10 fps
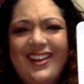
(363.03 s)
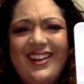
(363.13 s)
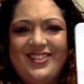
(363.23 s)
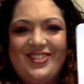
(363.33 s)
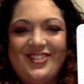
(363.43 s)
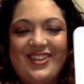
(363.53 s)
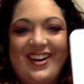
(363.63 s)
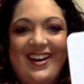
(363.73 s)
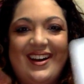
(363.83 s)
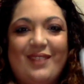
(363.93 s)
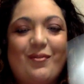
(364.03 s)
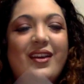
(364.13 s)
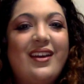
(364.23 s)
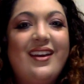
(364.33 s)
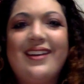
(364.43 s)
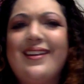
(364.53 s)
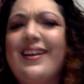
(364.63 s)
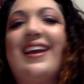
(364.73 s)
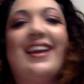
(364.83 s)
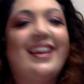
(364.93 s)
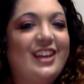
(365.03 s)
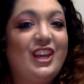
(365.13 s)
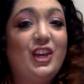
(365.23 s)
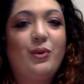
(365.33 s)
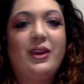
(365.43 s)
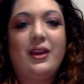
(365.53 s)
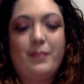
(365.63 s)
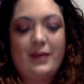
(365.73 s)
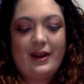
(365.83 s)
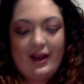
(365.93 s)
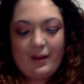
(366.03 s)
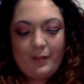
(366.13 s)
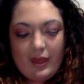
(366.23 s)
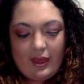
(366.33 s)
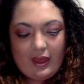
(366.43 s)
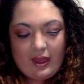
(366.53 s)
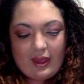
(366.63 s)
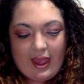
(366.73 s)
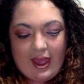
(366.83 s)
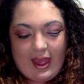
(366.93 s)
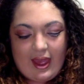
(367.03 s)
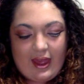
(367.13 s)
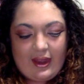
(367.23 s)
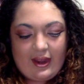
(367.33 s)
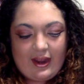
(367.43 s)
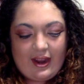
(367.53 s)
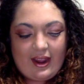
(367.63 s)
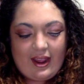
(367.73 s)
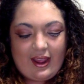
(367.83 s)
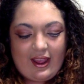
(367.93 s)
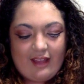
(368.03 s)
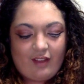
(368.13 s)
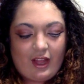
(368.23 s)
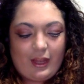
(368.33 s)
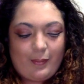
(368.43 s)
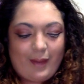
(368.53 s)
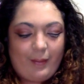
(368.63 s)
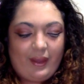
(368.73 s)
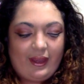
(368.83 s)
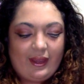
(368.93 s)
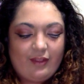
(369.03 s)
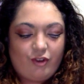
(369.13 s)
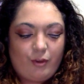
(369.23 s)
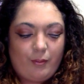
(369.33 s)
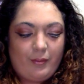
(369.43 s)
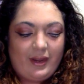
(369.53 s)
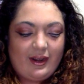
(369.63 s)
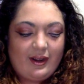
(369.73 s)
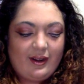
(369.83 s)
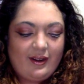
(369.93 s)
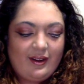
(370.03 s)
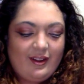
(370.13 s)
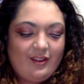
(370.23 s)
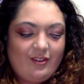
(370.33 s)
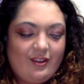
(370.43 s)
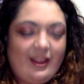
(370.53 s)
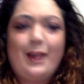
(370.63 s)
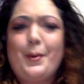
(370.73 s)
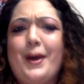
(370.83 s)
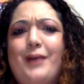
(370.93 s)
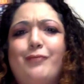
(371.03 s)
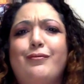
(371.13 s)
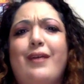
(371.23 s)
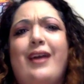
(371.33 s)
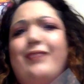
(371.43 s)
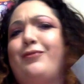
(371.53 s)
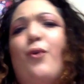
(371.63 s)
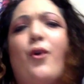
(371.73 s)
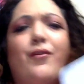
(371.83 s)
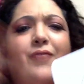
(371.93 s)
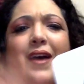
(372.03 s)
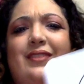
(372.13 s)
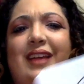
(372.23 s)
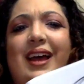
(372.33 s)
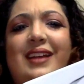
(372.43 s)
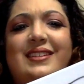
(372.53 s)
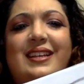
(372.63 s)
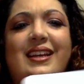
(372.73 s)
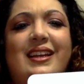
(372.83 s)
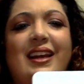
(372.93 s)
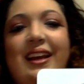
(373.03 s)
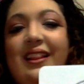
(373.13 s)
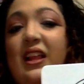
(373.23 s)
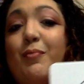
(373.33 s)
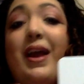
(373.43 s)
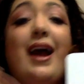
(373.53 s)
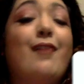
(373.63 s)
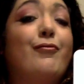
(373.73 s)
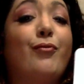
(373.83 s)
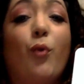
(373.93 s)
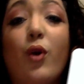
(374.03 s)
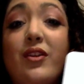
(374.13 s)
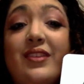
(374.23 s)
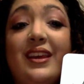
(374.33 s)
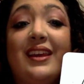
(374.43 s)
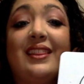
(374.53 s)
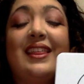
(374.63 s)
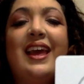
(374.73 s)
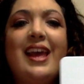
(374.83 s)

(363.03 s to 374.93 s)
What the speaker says: Good job. You keep it up. And it's all about being intermittent. So like about 4 or 5 slides in, they might have 4 teeth.